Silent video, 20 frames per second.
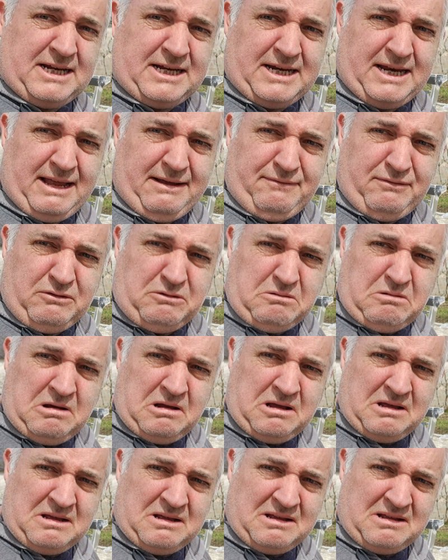level,
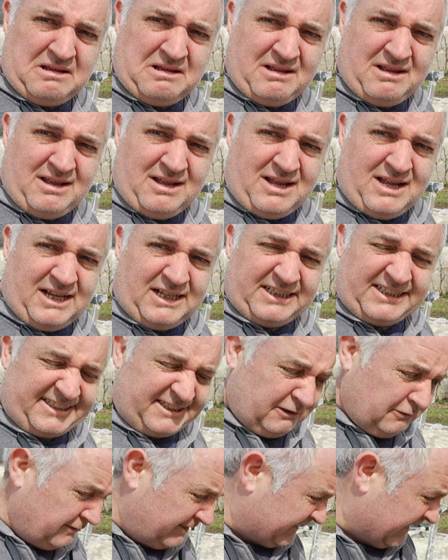and
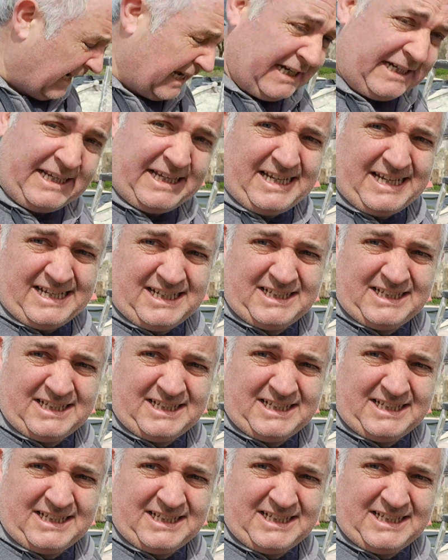still standing